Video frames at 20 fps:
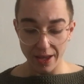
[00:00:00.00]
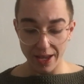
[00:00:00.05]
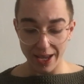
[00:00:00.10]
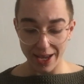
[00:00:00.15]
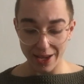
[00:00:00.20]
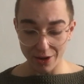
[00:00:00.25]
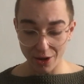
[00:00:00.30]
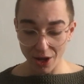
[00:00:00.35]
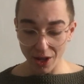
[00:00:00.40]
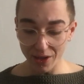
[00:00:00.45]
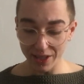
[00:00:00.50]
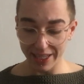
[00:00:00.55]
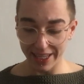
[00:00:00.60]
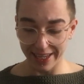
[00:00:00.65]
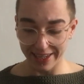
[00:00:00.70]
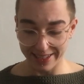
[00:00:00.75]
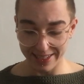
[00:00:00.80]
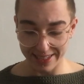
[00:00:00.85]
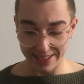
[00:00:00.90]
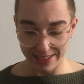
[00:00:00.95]
In all
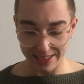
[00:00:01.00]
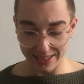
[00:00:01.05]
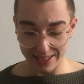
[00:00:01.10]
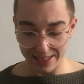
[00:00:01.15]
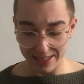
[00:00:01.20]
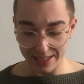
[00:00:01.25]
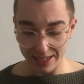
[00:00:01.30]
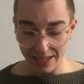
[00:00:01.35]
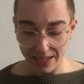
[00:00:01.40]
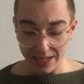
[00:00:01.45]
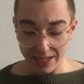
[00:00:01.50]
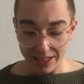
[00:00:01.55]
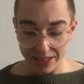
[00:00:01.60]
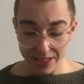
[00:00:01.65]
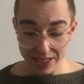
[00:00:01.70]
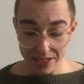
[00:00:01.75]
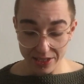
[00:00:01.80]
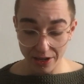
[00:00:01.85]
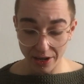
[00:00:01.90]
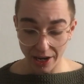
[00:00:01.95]
cases,
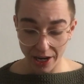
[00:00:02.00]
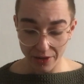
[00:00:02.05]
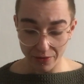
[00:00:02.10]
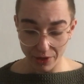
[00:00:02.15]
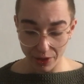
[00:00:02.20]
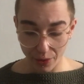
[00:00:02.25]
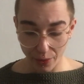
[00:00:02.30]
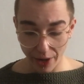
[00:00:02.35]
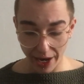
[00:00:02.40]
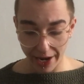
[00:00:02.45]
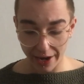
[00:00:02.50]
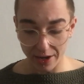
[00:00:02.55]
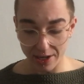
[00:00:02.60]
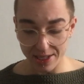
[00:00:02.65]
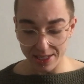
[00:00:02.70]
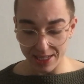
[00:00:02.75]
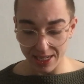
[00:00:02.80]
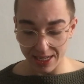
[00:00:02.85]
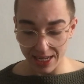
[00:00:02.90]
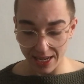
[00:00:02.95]
this card
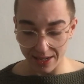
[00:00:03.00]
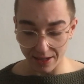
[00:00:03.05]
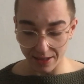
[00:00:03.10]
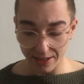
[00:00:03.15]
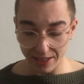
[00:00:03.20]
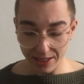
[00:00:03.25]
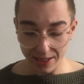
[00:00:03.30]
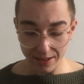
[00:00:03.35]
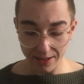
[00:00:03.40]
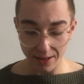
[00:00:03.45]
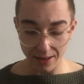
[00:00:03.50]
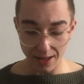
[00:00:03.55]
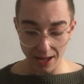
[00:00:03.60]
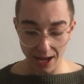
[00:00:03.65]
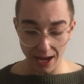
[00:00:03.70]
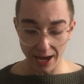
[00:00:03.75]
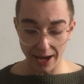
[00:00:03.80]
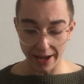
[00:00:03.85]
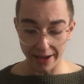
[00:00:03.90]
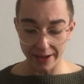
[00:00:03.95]
requires an analytical
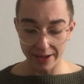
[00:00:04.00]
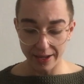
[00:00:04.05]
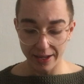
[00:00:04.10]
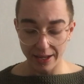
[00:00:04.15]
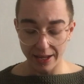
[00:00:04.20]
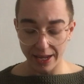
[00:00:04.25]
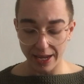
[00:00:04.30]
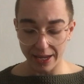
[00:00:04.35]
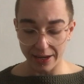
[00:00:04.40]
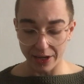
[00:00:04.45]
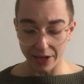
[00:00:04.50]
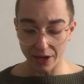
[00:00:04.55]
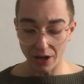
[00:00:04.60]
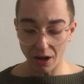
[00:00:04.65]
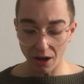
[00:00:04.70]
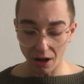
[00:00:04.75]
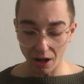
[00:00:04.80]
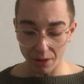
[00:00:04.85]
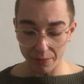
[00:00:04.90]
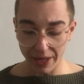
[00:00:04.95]
eye and a
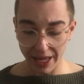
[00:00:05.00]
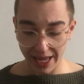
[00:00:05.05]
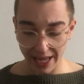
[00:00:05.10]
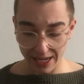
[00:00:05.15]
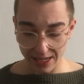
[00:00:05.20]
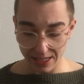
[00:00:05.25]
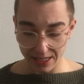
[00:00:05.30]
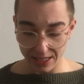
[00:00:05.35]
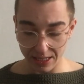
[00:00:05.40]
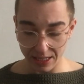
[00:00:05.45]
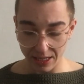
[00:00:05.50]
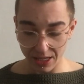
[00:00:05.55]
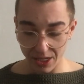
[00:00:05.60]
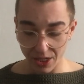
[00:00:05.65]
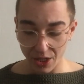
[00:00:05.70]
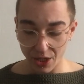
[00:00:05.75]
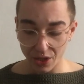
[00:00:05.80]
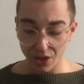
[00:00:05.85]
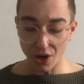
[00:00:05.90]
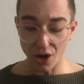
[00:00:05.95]
calm head,
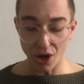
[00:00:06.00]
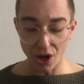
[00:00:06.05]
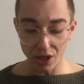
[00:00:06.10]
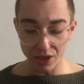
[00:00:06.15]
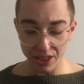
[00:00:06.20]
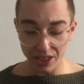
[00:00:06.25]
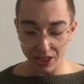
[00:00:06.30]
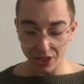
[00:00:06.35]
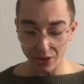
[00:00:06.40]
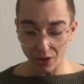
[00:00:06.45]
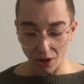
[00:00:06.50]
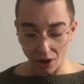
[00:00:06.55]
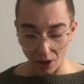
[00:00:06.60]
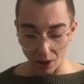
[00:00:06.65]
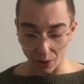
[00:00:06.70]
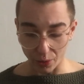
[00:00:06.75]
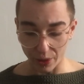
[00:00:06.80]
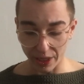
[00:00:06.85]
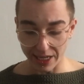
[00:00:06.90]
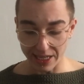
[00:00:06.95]
calling you
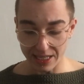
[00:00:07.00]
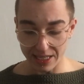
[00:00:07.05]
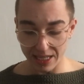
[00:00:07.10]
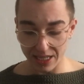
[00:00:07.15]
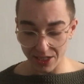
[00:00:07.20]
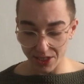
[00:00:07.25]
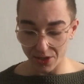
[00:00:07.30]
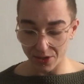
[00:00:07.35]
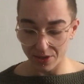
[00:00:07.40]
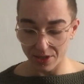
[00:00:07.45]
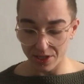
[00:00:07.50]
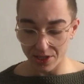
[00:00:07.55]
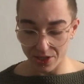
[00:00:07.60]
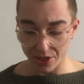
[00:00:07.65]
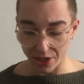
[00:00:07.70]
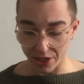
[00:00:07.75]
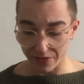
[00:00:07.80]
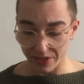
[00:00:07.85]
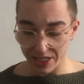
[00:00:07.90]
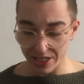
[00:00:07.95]
always into the
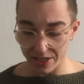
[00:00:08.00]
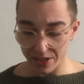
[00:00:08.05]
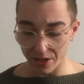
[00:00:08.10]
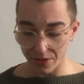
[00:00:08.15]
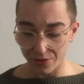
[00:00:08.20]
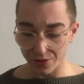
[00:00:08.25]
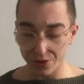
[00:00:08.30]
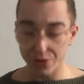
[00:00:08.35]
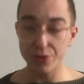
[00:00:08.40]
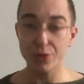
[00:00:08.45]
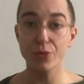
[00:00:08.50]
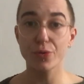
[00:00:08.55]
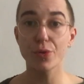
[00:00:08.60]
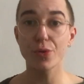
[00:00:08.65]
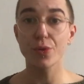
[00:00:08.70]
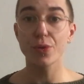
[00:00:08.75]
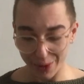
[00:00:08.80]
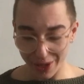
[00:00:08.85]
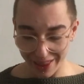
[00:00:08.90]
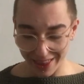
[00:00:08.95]
service of truth
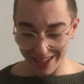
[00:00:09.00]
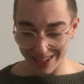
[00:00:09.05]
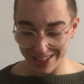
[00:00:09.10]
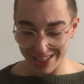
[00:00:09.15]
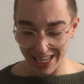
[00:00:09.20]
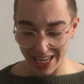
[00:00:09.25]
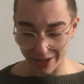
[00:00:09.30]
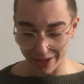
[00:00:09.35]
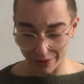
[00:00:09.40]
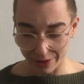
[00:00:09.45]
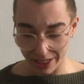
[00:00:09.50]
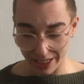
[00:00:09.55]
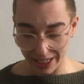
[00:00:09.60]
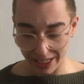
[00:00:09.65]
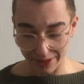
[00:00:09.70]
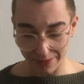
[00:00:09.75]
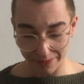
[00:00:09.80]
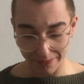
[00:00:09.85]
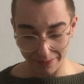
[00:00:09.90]
with integrity.